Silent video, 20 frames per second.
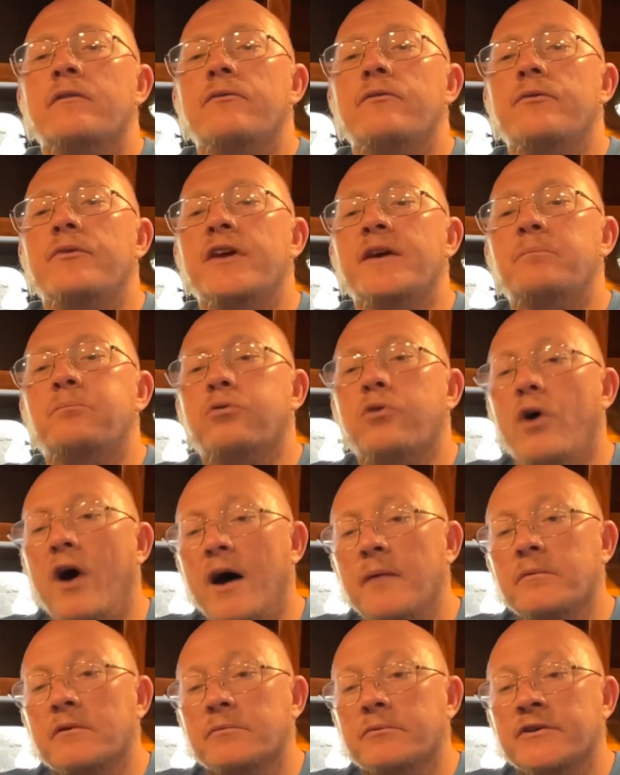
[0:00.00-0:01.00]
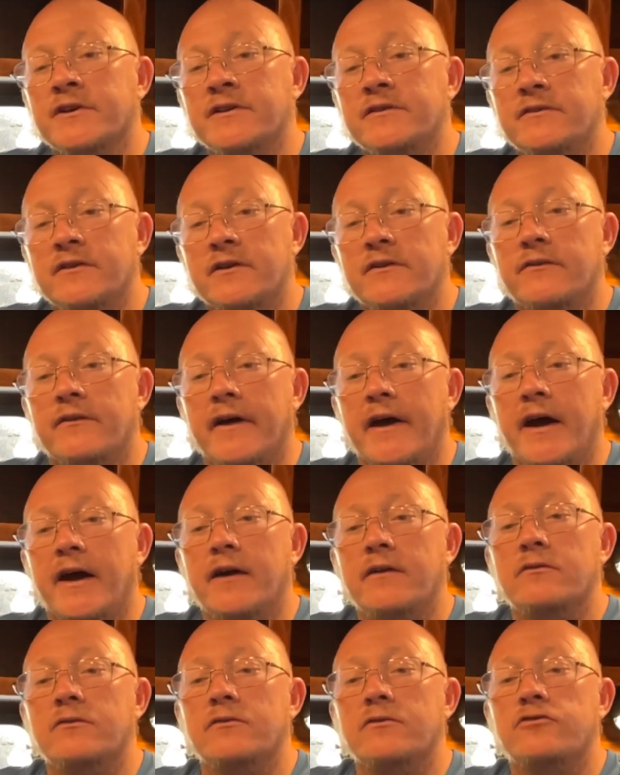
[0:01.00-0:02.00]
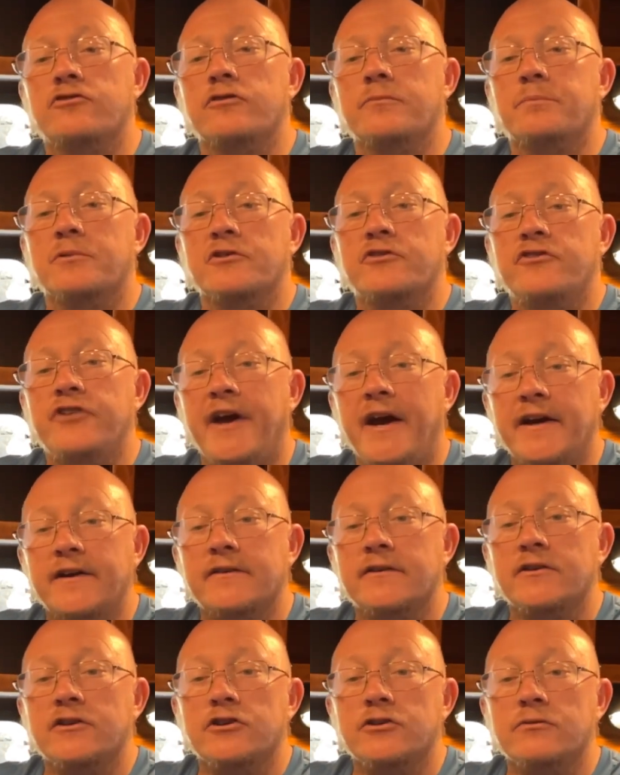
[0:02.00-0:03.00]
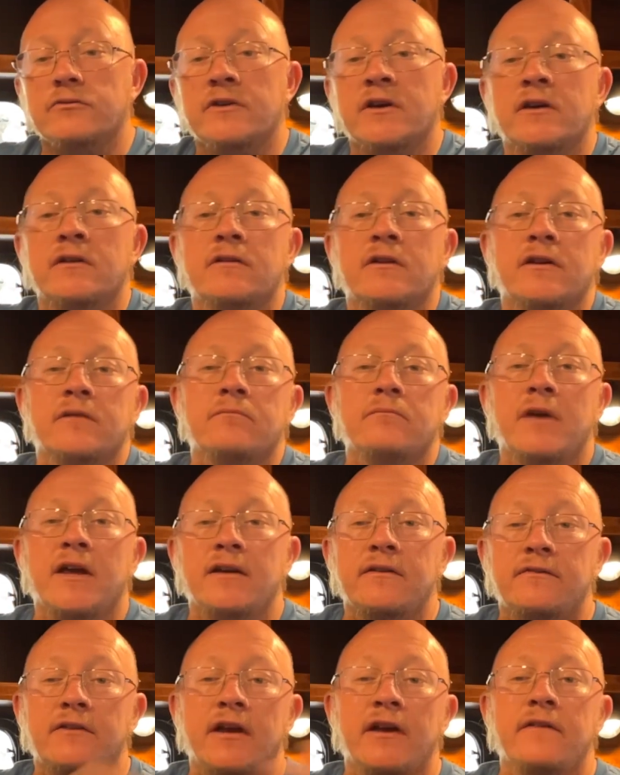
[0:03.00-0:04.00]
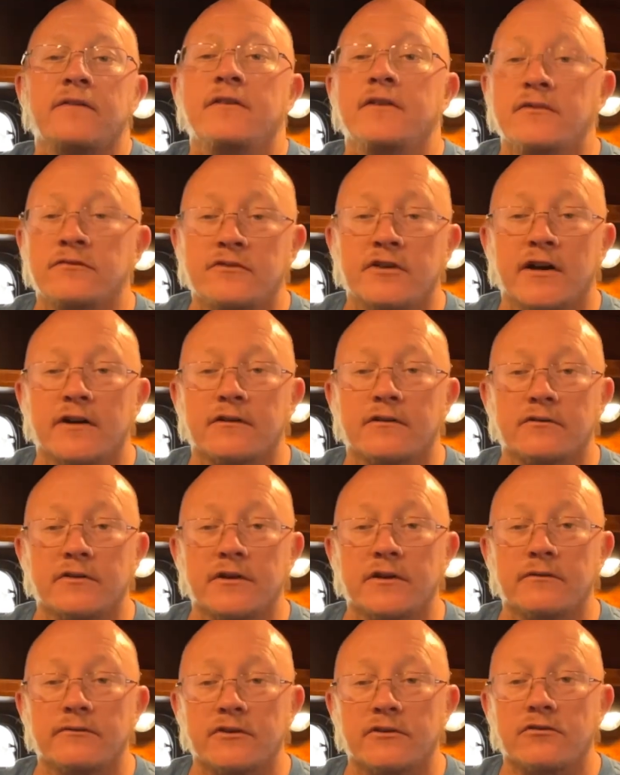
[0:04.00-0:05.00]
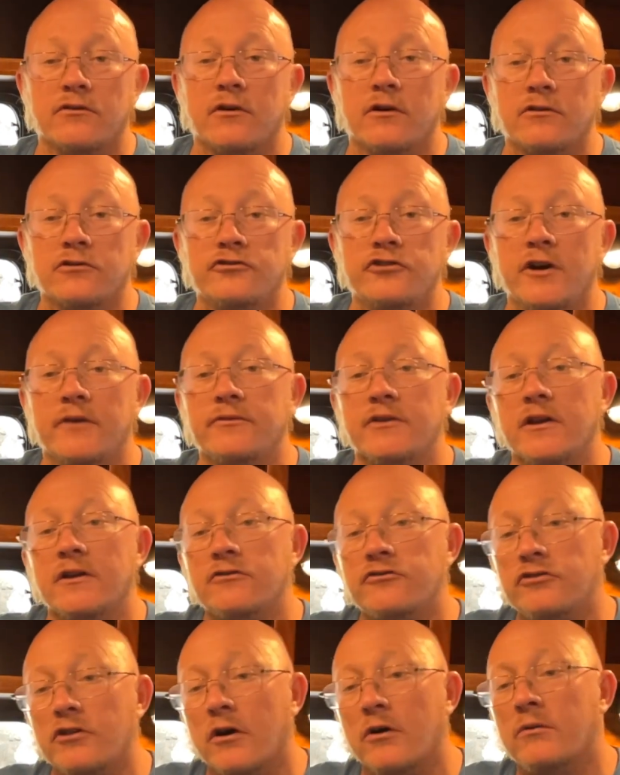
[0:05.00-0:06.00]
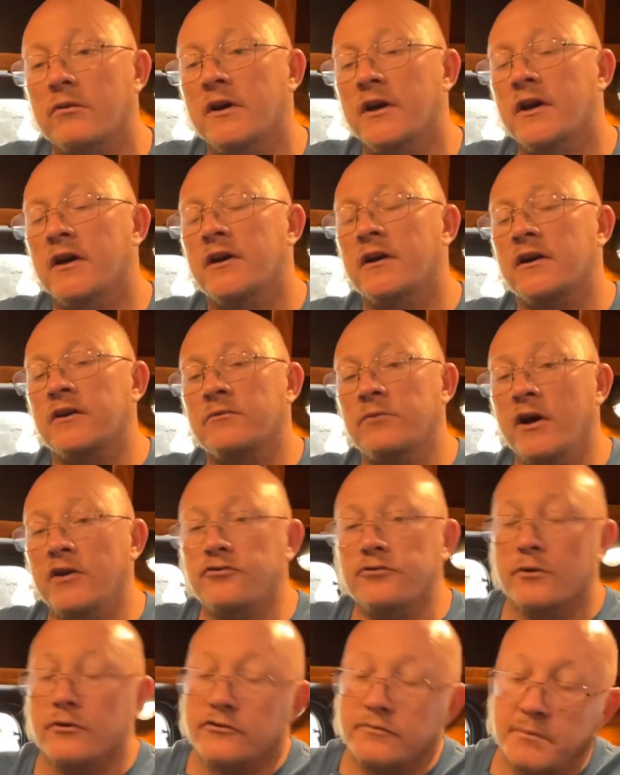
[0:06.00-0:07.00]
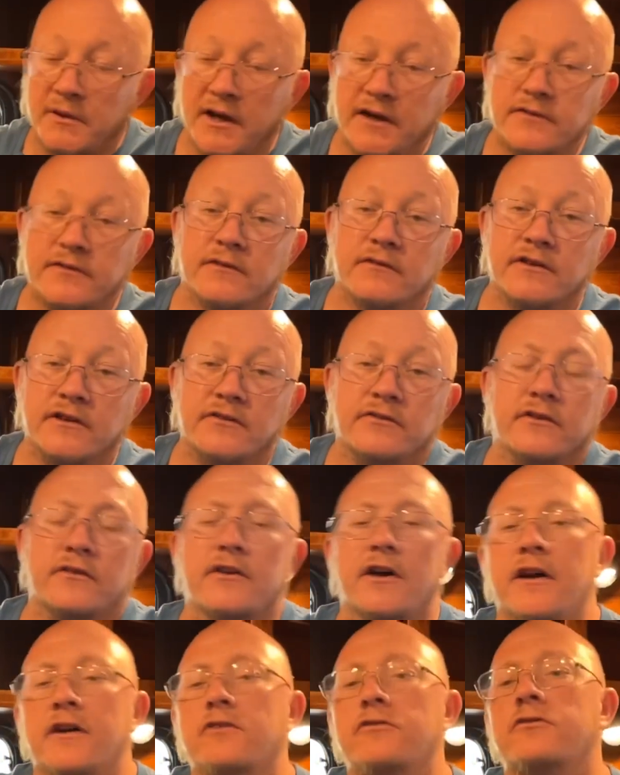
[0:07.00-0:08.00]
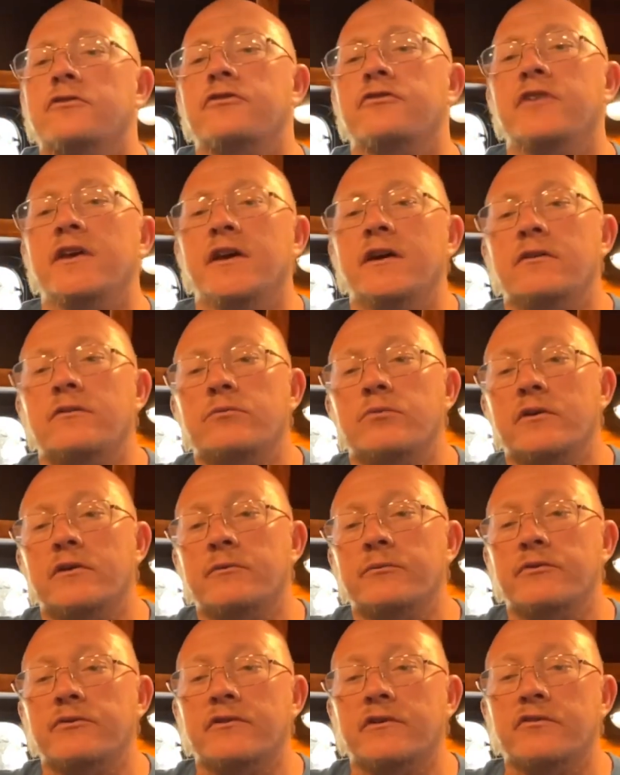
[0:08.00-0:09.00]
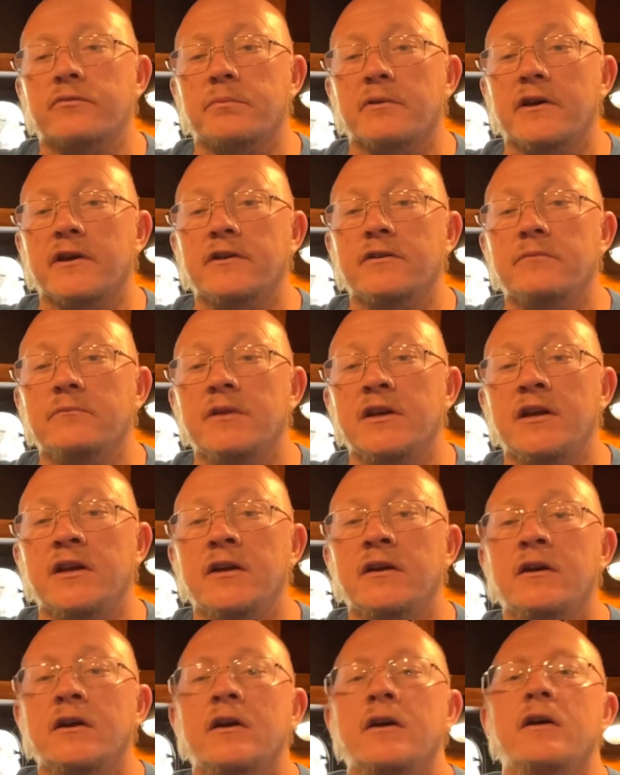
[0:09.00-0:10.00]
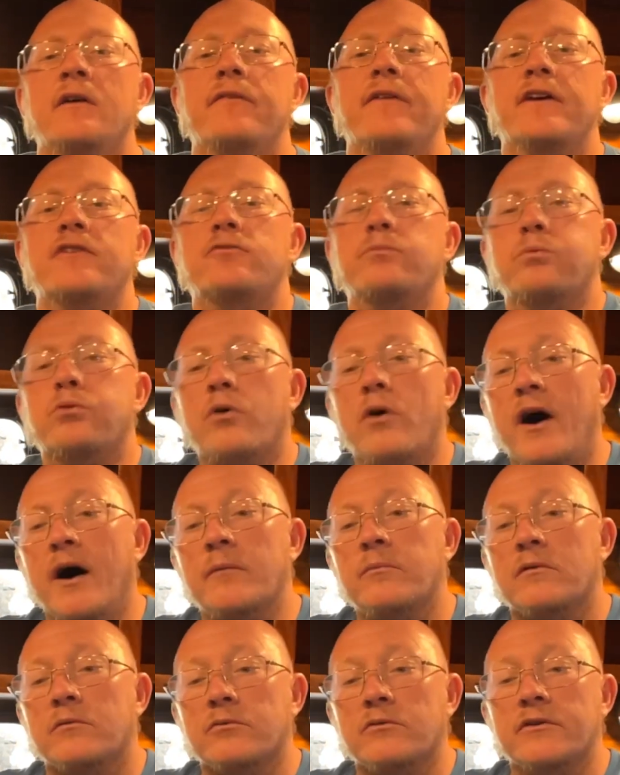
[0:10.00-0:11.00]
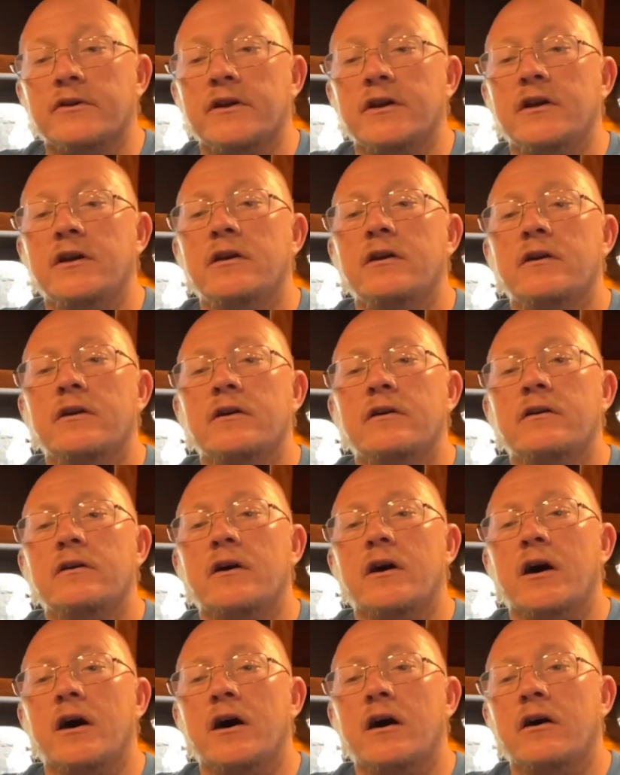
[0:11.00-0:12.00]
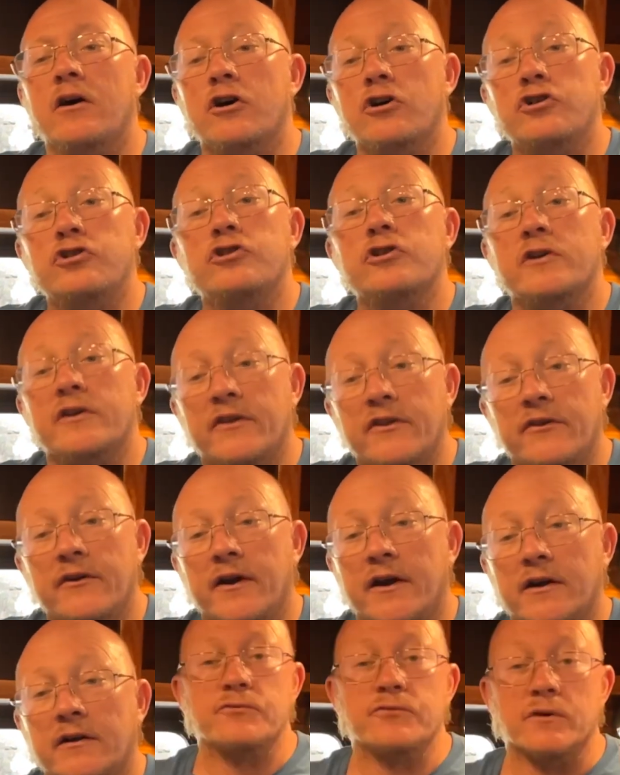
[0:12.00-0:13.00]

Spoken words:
they probably did that to protect the unit and maintain the integrity of its longevity. So in retrospect, at least as I understand what it was explained to me, that's probably a good thing.